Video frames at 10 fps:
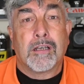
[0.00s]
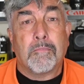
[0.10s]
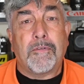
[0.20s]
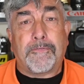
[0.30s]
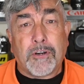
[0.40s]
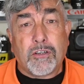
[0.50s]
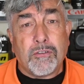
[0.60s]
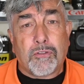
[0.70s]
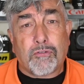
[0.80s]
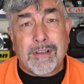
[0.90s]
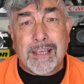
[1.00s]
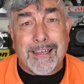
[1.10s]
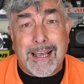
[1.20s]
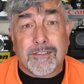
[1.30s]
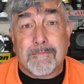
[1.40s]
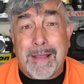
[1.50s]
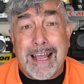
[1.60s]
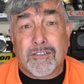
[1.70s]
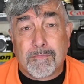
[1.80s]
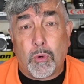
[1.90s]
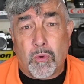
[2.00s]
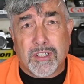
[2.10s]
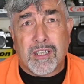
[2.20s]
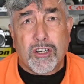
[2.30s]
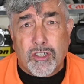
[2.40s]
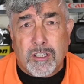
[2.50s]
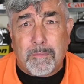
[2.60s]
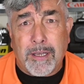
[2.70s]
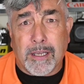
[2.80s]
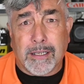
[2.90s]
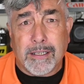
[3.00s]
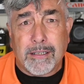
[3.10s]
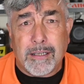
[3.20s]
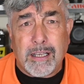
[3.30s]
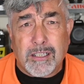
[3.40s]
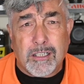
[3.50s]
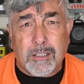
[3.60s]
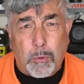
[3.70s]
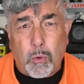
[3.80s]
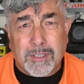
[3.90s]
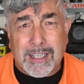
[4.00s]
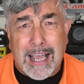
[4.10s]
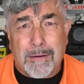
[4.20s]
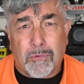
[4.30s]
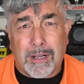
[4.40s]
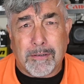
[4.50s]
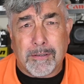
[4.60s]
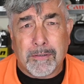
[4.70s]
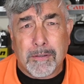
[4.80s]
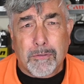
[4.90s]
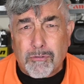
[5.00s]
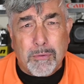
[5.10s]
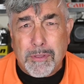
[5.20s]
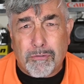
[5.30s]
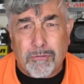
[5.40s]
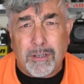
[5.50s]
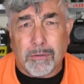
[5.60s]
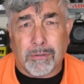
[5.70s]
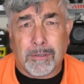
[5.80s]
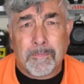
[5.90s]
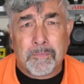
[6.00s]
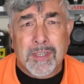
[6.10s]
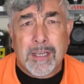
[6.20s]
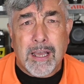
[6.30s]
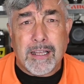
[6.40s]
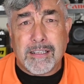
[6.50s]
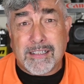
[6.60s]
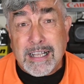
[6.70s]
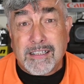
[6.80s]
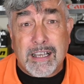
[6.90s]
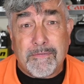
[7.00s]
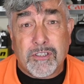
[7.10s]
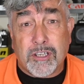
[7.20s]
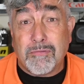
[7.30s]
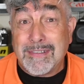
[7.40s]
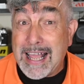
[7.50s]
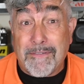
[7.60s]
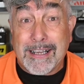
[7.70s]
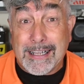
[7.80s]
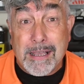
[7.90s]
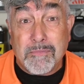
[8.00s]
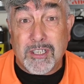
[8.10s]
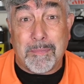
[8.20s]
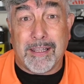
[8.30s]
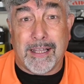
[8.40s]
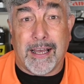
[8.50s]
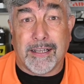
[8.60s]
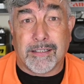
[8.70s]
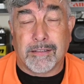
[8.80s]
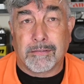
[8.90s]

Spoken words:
But for a good £3,000 more, so they should be. It's a sports camera, through and through. And the Z7 II never claims to be that.